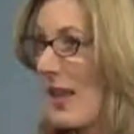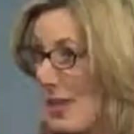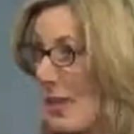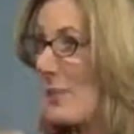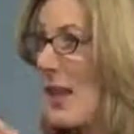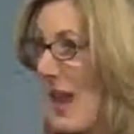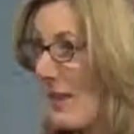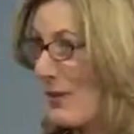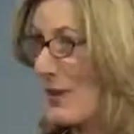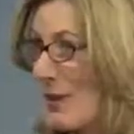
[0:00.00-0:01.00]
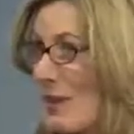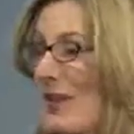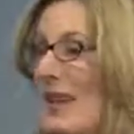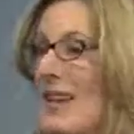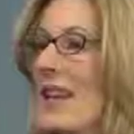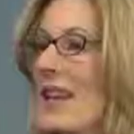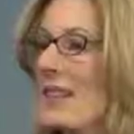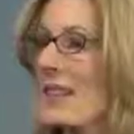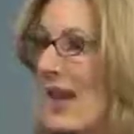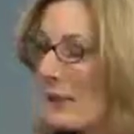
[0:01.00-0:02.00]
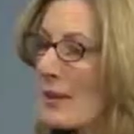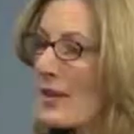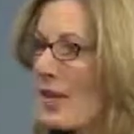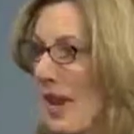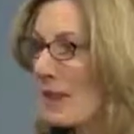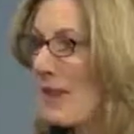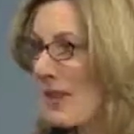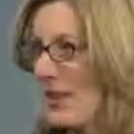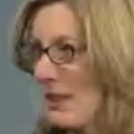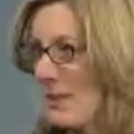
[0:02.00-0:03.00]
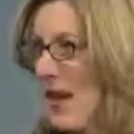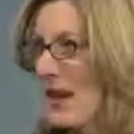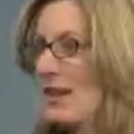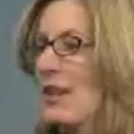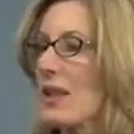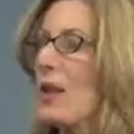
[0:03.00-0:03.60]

and your behavior. You were late. Then I'm going to talk about the impact.